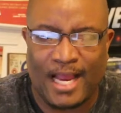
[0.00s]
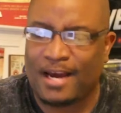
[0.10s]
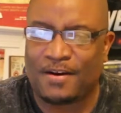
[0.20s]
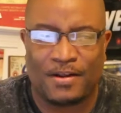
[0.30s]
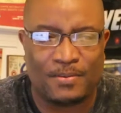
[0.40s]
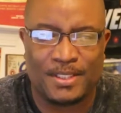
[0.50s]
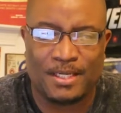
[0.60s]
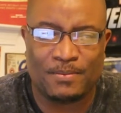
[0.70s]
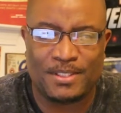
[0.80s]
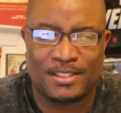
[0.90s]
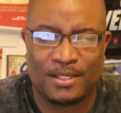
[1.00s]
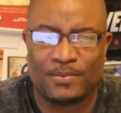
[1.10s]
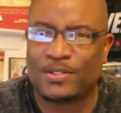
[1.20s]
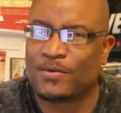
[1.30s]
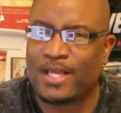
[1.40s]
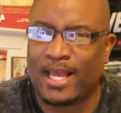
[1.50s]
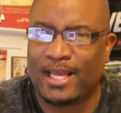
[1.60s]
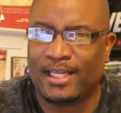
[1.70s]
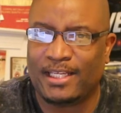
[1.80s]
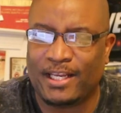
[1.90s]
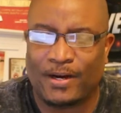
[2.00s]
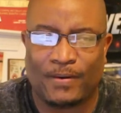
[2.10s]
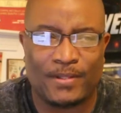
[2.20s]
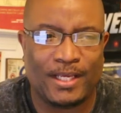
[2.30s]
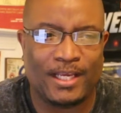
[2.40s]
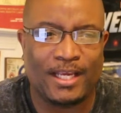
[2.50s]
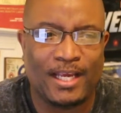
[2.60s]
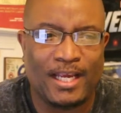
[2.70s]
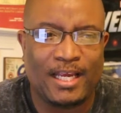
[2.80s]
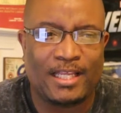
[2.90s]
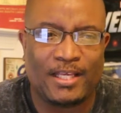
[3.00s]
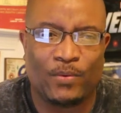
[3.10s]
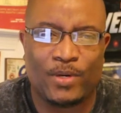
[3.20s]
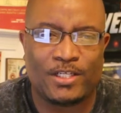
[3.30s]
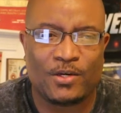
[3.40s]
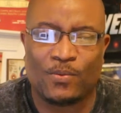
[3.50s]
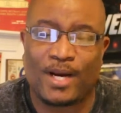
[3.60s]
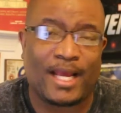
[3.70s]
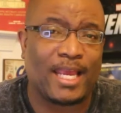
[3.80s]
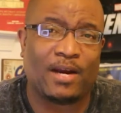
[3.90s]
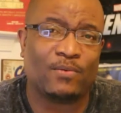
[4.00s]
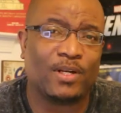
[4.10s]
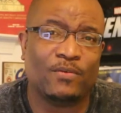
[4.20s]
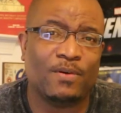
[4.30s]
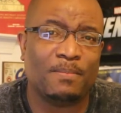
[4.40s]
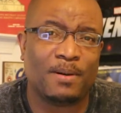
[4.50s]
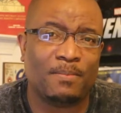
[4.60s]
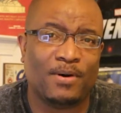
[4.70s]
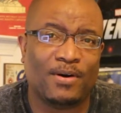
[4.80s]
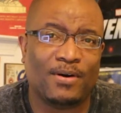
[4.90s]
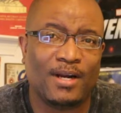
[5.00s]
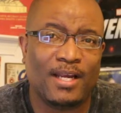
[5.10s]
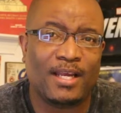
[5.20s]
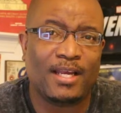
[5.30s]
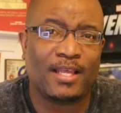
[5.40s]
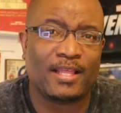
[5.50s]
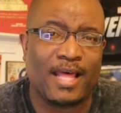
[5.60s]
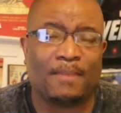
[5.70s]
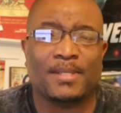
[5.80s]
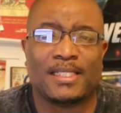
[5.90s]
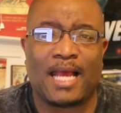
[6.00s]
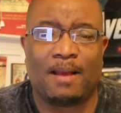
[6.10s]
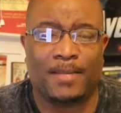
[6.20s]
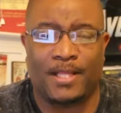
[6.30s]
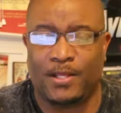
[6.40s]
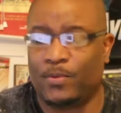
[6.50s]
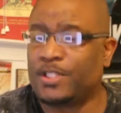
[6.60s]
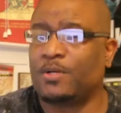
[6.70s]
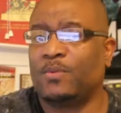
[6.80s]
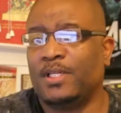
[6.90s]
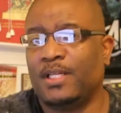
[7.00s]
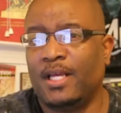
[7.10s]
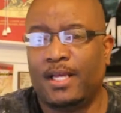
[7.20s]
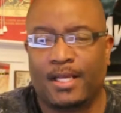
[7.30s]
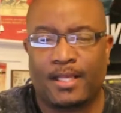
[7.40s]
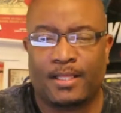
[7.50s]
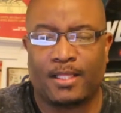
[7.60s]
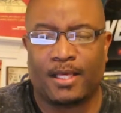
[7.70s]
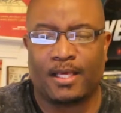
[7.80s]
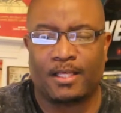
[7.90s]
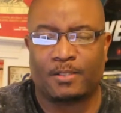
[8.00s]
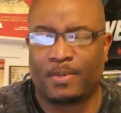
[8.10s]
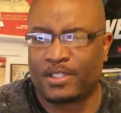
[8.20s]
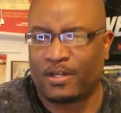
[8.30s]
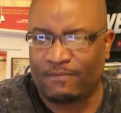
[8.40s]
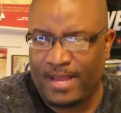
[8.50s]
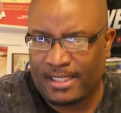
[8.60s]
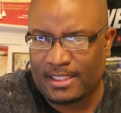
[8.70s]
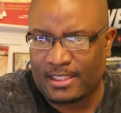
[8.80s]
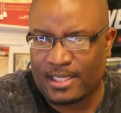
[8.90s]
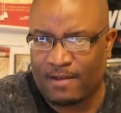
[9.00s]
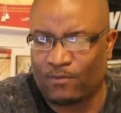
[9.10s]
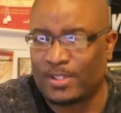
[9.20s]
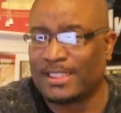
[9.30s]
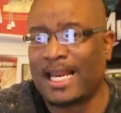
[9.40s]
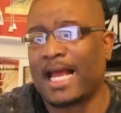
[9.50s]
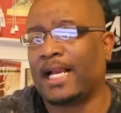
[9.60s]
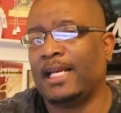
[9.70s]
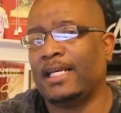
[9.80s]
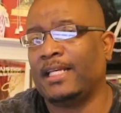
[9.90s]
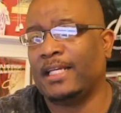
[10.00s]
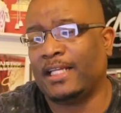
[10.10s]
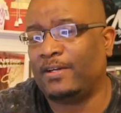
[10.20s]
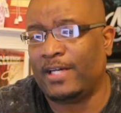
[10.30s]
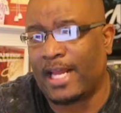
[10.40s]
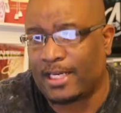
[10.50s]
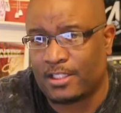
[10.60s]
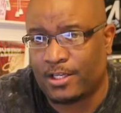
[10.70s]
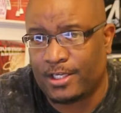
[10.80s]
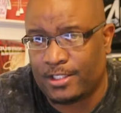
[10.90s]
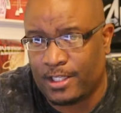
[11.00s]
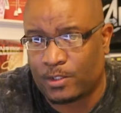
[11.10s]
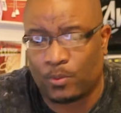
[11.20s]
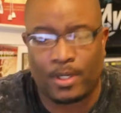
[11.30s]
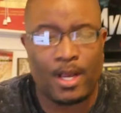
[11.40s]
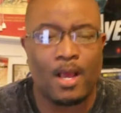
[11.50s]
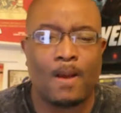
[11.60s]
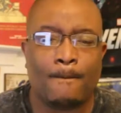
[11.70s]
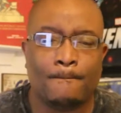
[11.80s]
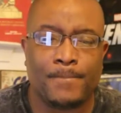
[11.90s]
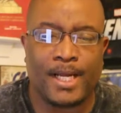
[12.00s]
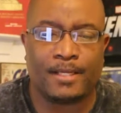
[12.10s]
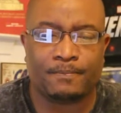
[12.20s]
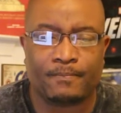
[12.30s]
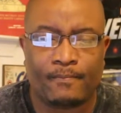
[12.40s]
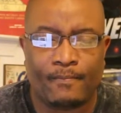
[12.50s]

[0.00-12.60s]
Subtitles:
don't know. It was okay. You know, the original one, I can't really remember that much comedy. The original one, the special effects and stuff was clearly not as good as this one, but